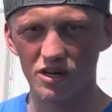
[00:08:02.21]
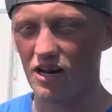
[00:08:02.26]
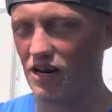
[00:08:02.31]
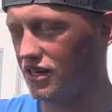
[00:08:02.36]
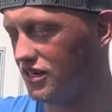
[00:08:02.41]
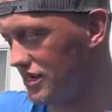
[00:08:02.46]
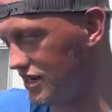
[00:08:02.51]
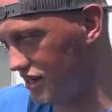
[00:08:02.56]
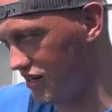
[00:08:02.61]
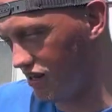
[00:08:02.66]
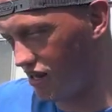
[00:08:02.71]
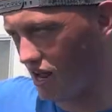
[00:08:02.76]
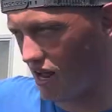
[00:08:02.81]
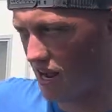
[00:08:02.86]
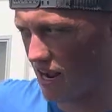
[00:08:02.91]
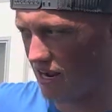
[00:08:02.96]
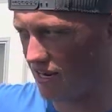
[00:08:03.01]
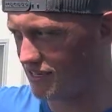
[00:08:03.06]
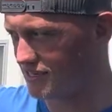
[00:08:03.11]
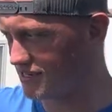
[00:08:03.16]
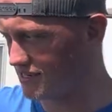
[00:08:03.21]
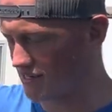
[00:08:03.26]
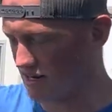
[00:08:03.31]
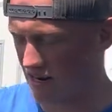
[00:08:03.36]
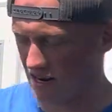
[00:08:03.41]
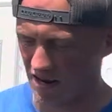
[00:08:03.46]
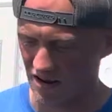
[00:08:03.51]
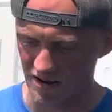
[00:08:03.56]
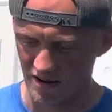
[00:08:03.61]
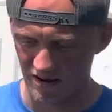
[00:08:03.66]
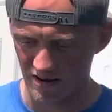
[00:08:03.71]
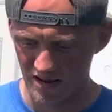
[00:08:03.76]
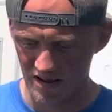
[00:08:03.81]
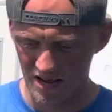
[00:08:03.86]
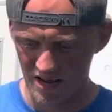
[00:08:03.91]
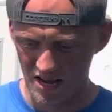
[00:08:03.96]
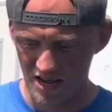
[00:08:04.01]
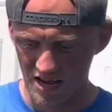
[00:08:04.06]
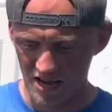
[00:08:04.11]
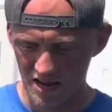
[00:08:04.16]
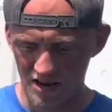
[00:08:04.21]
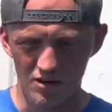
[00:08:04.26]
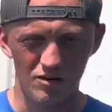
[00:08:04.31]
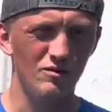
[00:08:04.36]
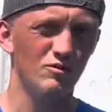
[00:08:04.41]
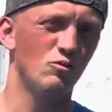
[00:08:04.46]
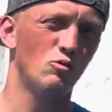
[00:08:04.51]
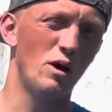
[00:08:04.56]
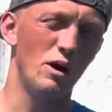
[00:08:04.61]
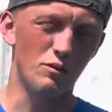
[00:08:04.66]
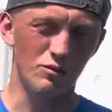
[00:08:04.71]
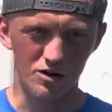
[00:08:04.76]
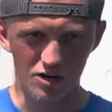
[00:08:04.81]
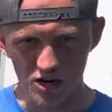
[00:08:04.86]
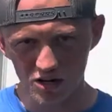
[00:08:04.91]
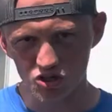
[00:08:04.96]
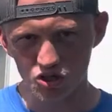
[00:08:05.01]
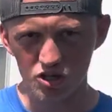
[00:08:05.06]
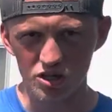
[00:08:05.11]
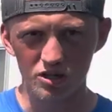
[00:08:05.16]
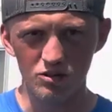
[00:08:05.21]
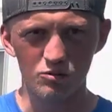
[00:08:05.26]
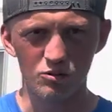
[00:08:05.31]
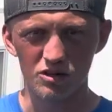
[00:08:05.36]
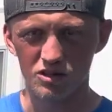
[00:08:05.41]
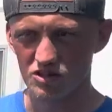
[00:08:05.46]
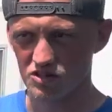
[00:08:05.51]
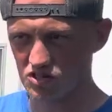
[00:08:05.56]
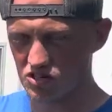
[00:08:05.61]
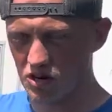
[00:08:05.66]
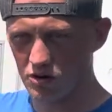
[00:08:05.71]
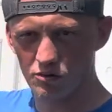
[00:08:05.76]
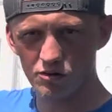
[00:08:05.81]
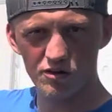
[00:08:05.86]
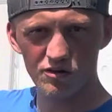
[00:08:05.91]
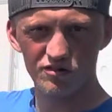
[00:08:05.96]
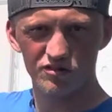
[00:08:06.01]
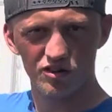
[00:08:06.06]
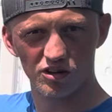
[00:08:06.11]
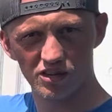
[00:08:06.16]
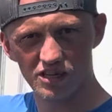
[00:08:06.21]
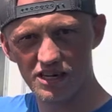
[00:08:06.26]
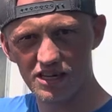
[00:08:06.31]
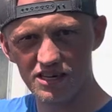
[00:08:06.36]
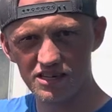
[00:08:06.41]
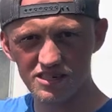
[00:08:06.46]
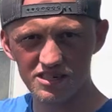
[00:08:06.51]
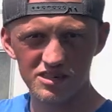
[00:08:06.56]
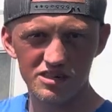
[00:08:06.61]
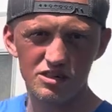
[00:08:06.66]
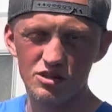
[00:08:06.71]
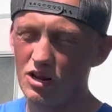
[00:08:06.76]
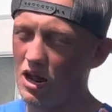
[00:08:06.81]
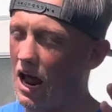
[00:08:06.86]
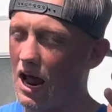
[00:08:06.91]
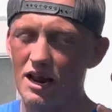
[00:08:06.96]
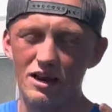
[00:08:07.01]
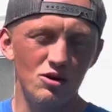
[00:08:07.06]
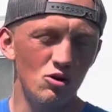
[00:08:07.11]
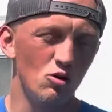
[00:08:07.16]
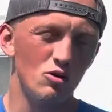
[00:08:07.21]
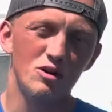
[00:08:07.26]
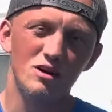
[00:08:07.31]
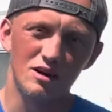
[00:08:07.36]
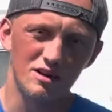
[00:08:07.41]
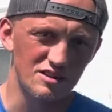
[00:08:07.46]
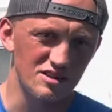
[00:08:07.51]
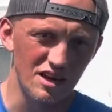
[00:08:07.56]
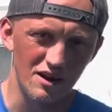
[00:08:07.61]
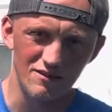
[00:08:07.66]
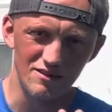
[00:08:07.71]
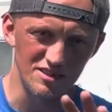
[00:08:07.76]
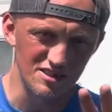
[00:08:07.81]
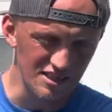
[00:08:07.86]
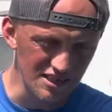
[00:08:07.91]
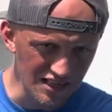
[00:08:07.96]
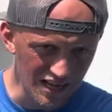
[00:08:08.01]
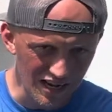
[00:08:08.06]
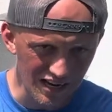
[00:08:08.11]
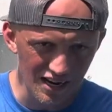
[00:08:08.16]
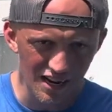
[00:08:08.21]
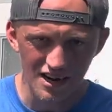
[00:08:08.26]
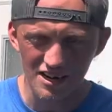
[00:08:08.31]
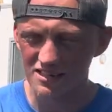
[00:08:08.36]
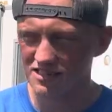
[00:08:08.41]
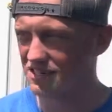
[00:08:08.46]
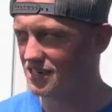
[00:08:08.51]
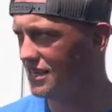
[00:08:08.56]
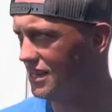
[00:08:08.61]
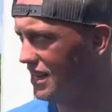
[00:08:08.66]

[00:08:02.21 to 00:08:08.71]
I did a lot. Uh, weight reduction with the sunroof deletes. I know you guys haven't seen that yet.